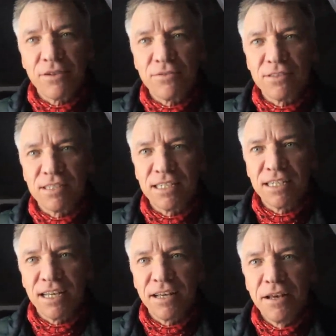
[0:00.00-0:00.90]
It was
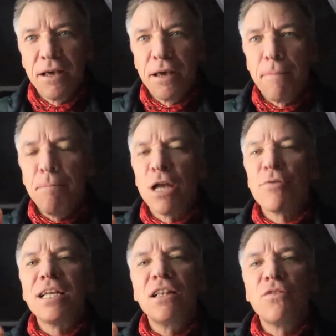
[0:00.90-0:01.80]
the
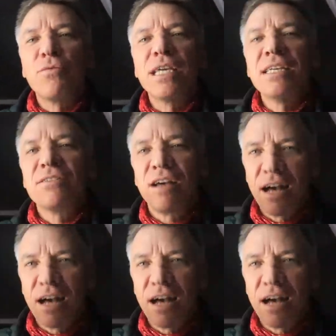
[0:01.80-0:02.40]
Mary Louise